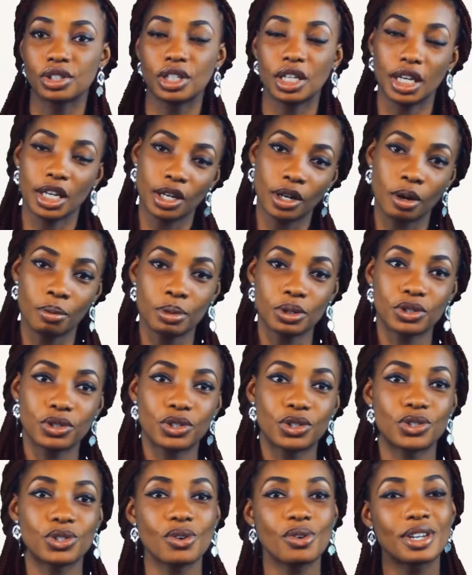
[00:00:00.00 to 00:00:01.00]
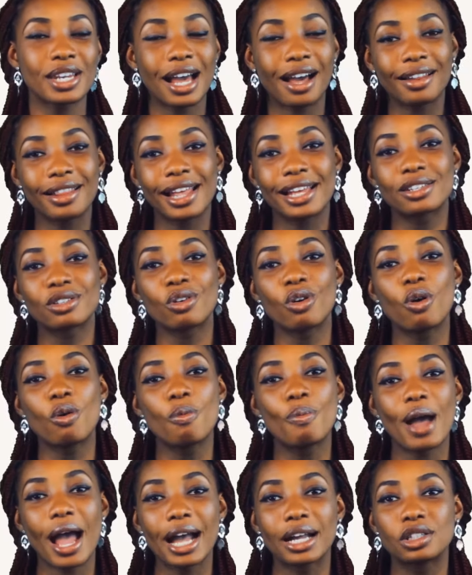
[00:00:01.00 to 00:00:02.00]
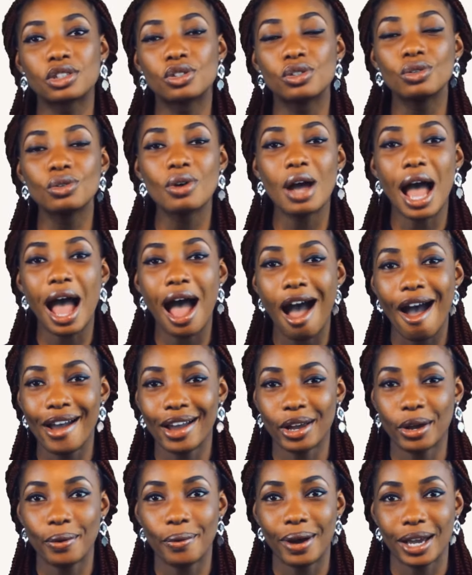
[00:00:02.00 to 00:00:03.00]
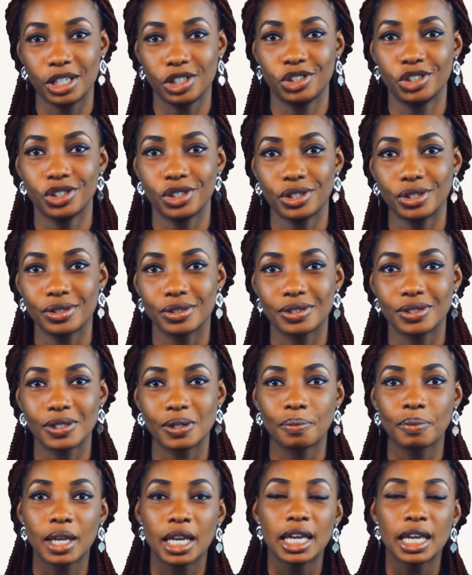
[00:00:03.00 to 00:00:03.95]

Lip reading: to the economists. So now let's go back to our questions.